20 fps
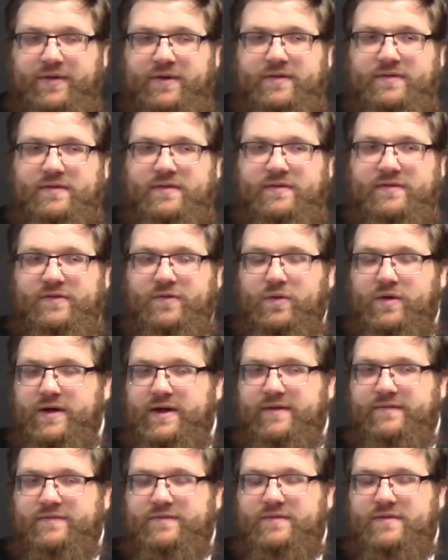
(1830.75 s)
The
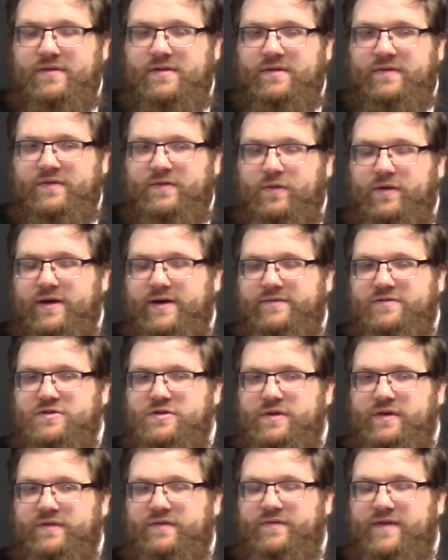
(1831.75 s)
story of
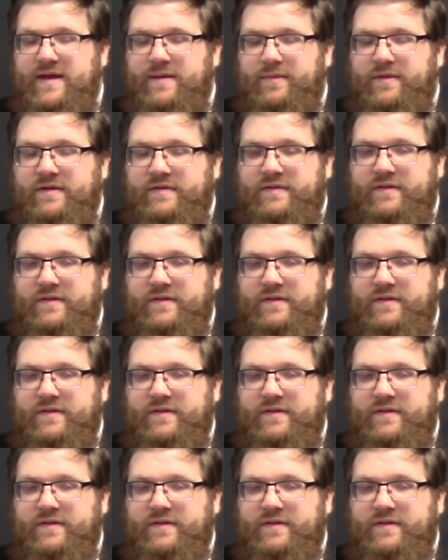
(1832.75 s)
Judah's family